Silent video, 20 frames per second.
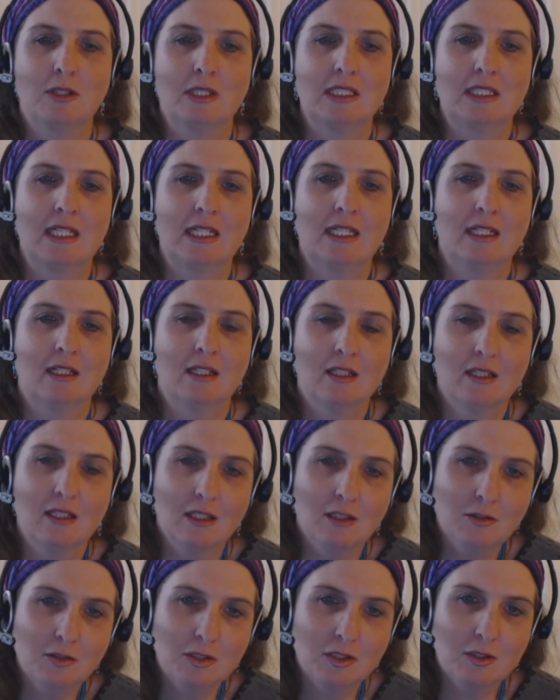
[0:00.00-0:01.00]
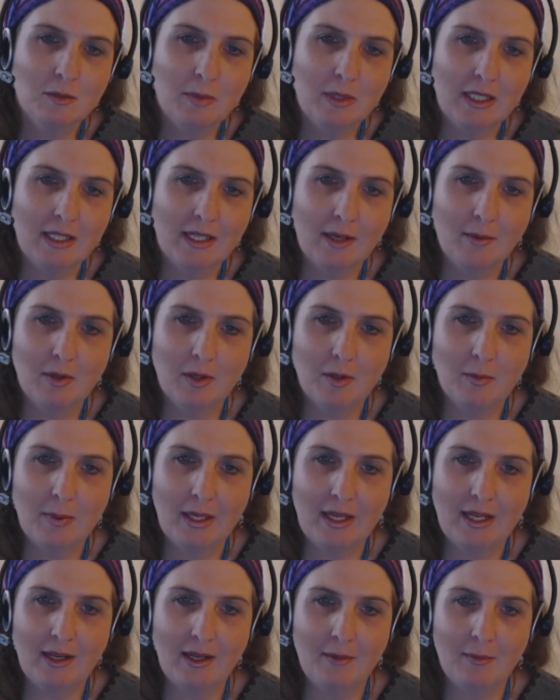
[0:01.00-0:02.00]
It's getting close to being able to
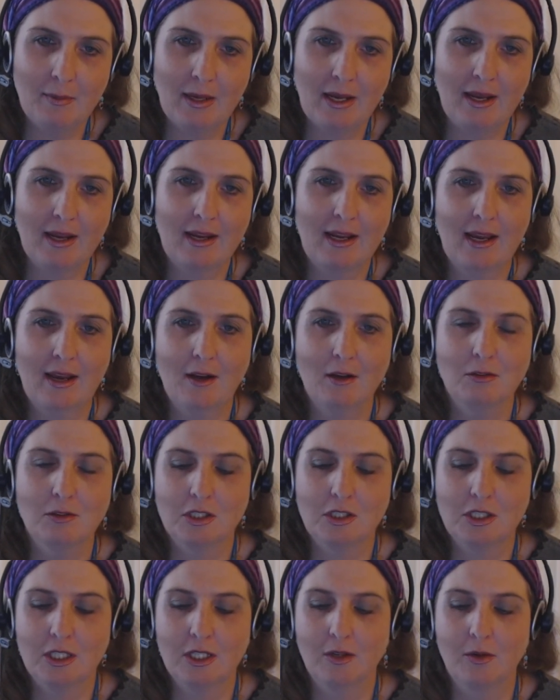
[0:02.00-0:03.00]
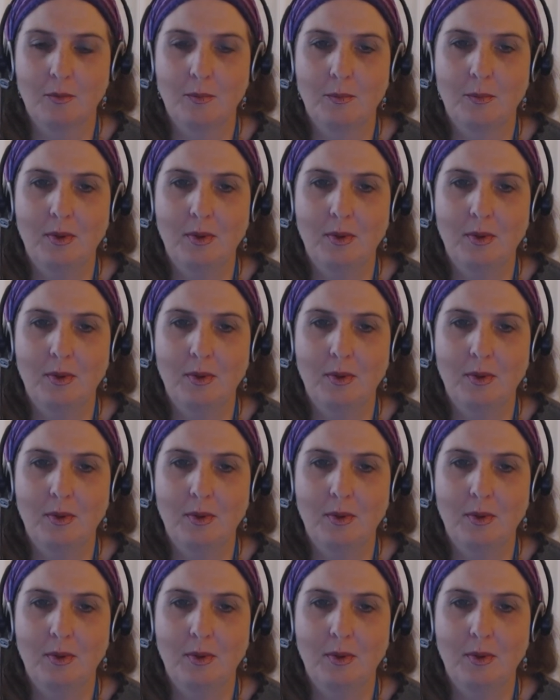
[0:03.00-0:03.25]
pay back out to you.